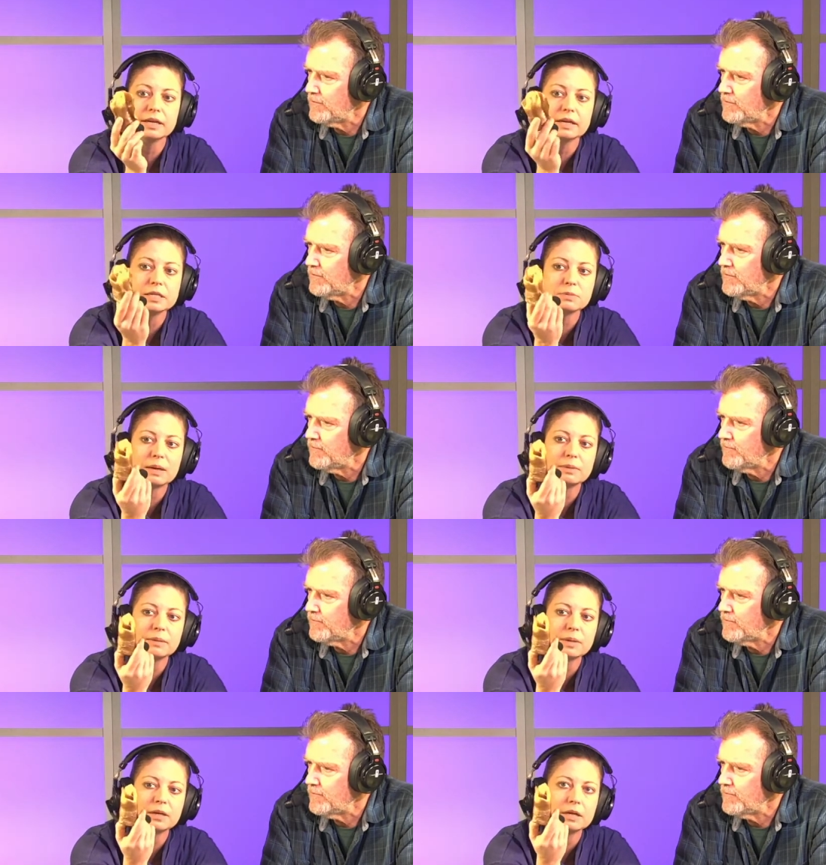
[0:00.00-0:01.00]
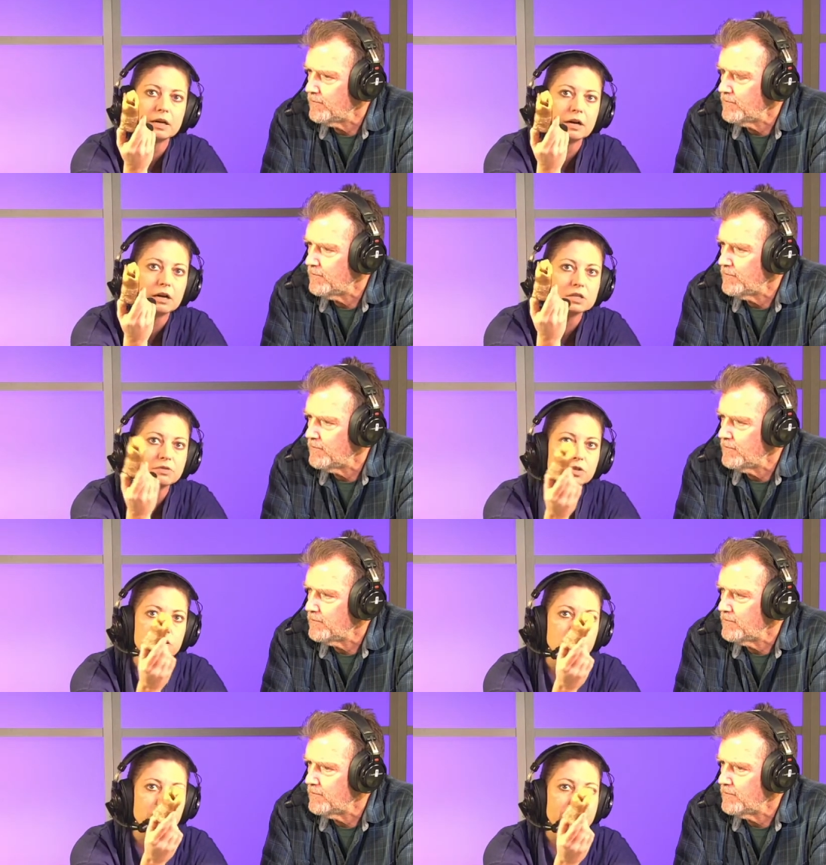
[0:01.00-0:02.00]
Speaker 1: it. It's probably been in our house for
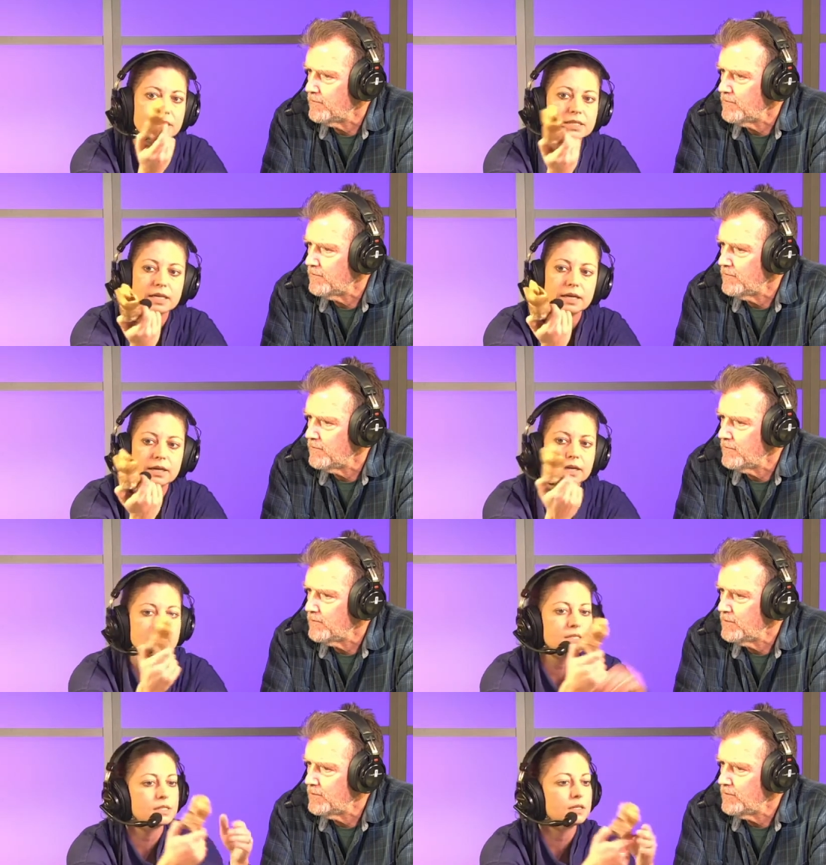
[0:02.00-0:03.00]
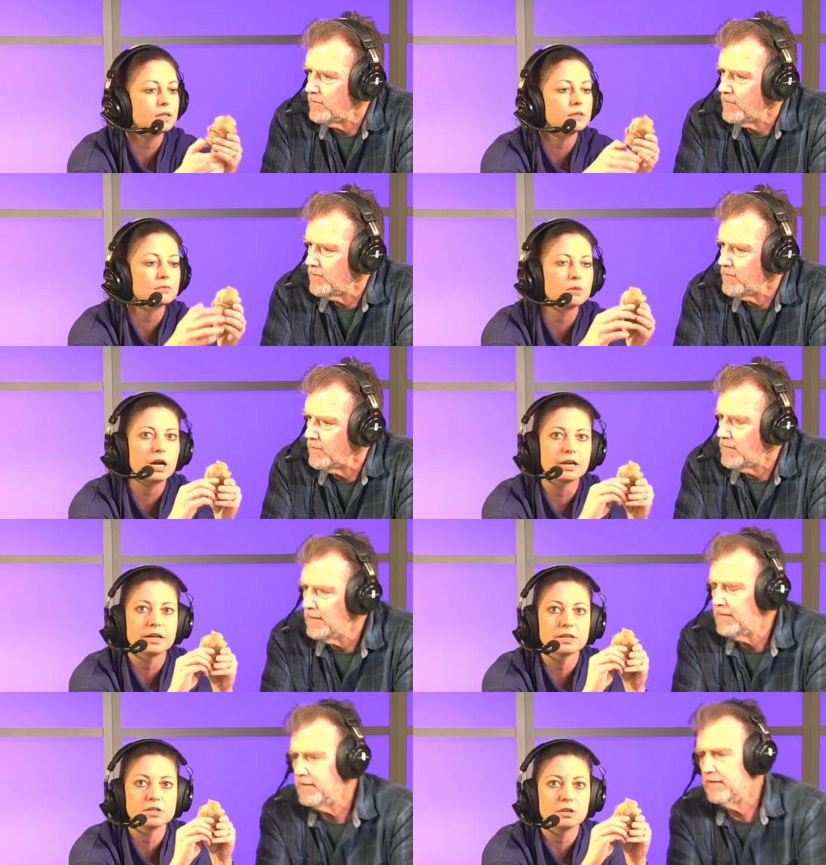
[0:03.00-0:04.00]
two weeks and it's still
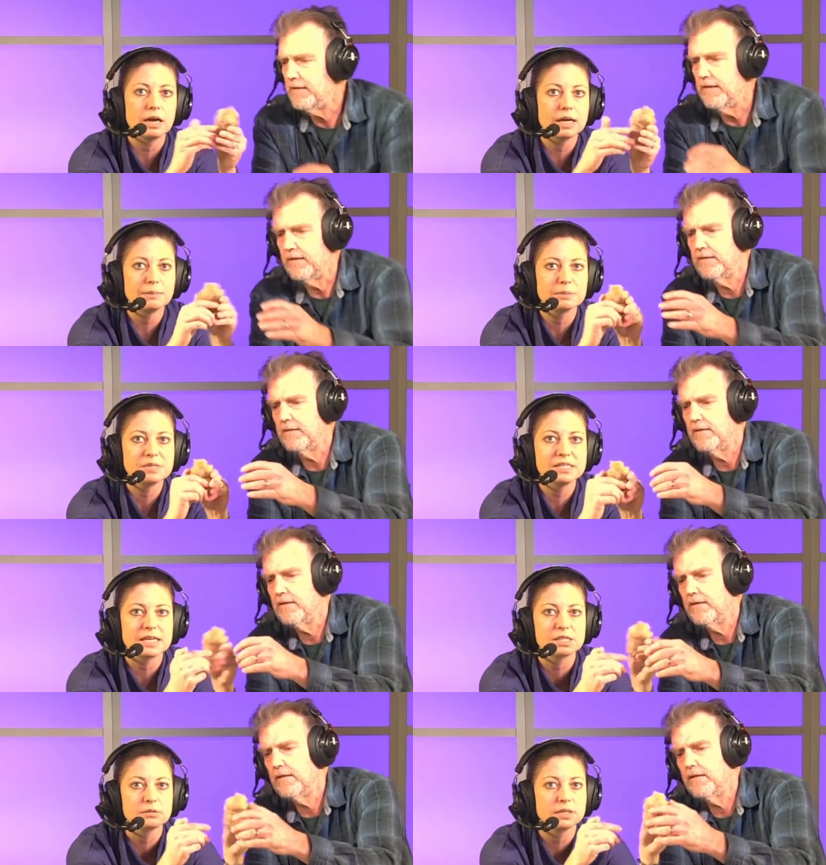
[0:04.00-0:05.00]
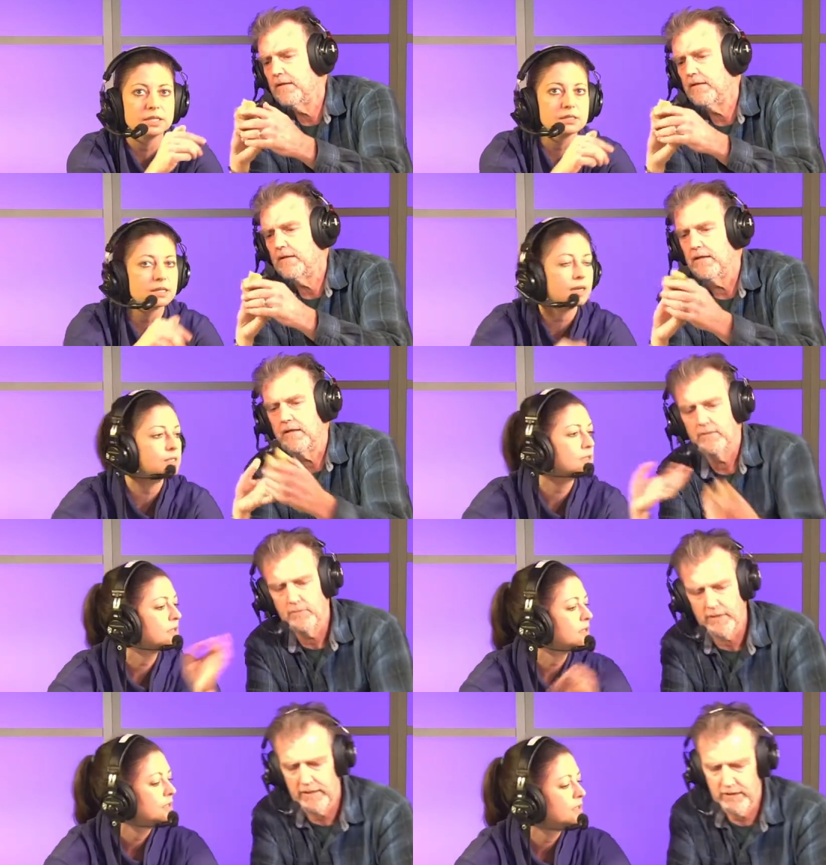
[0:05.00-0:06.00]
rocking. So yeah. I am obsessed with these guys. Yeah.
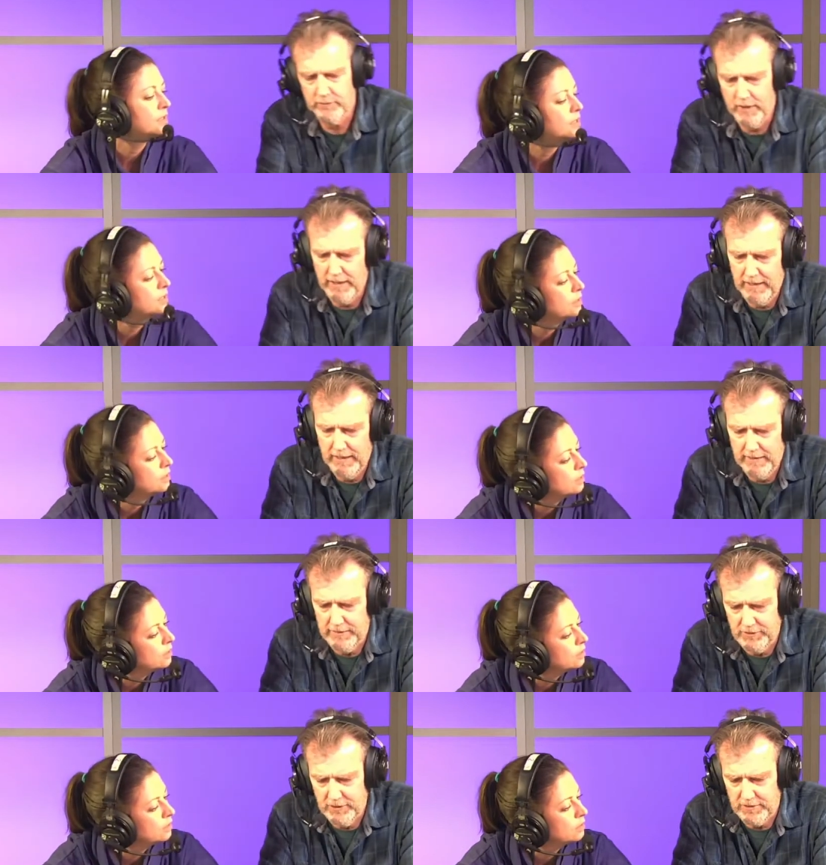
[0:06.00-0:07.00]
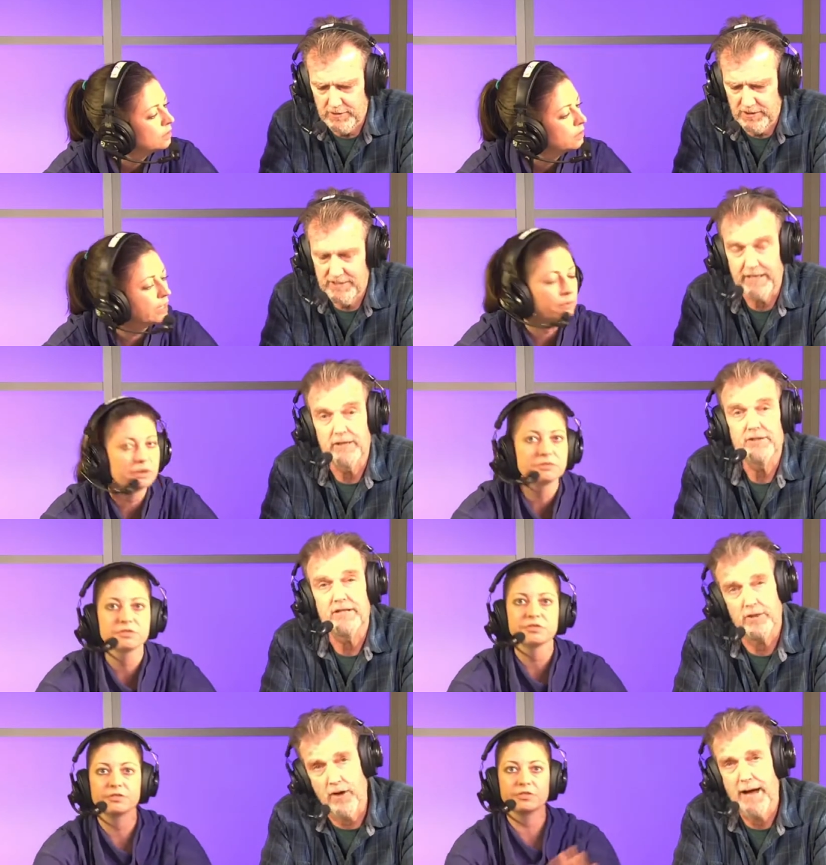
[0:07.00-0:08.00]
Speaker 2: When I hear rawhide, it just scares yeah,
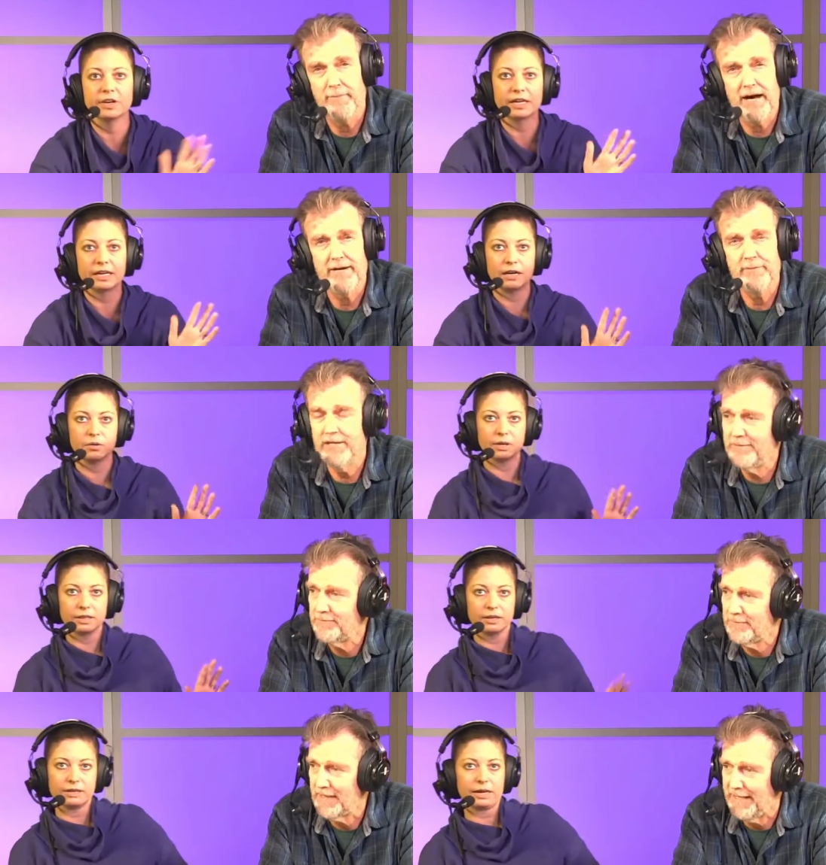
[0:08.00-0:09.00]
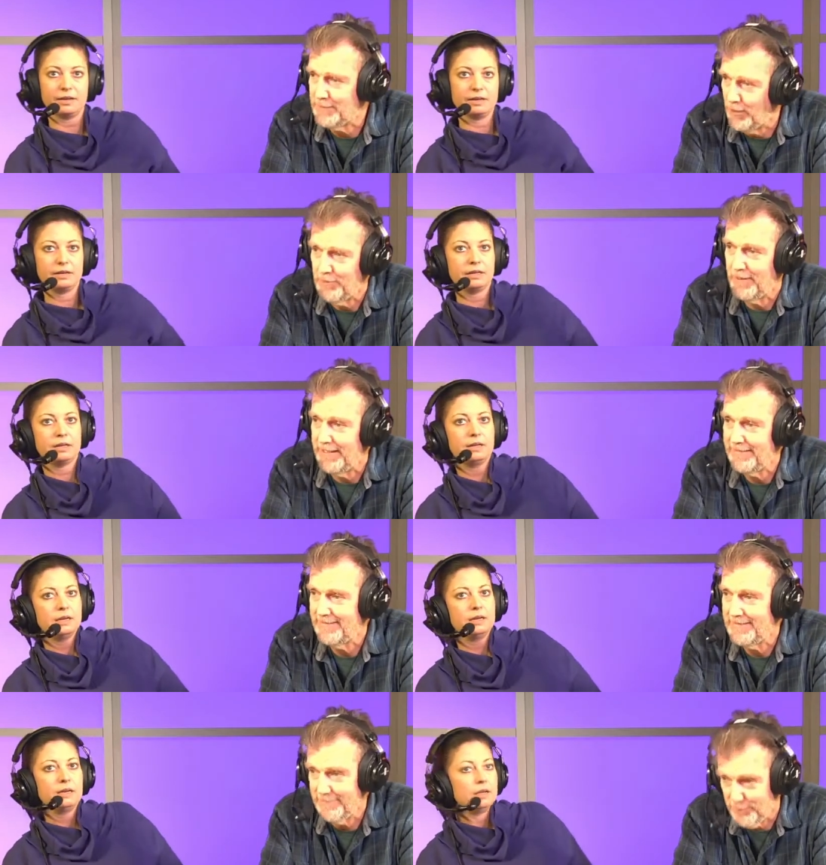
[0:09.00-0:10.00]
the crap freak out, out with. Yeah. I don't like
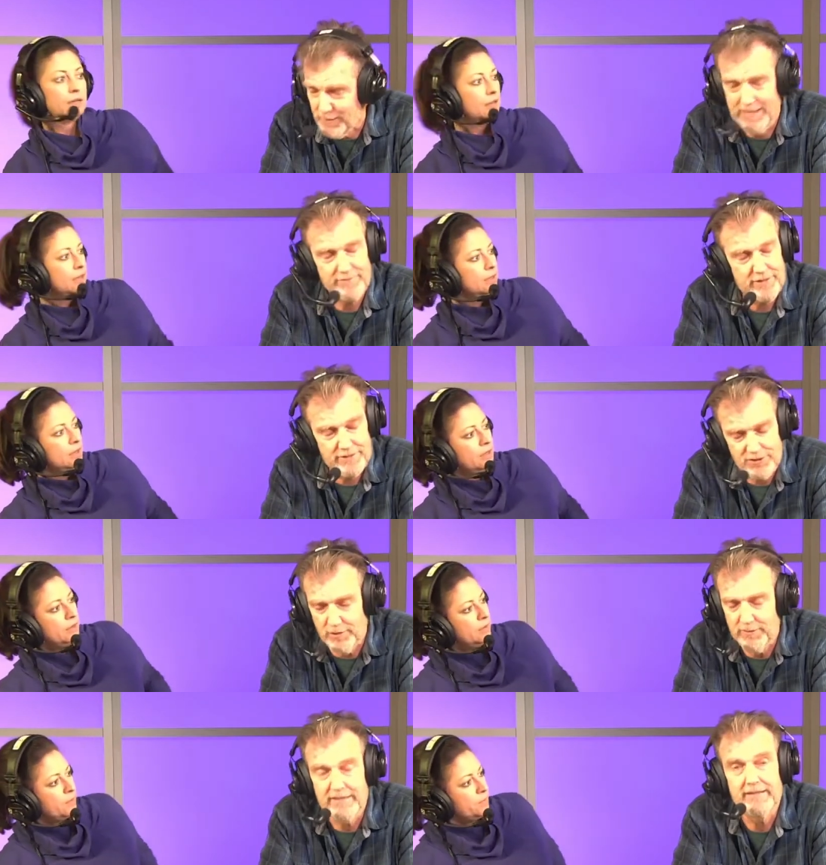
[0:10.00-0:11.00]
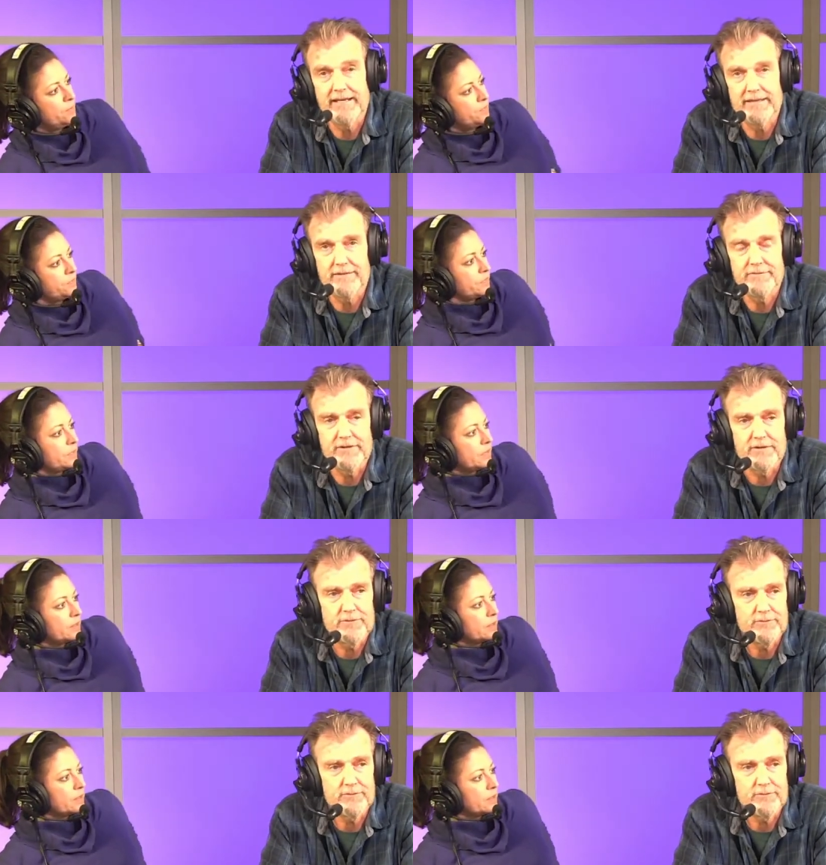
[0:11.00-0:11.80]
I've heard so many negative, you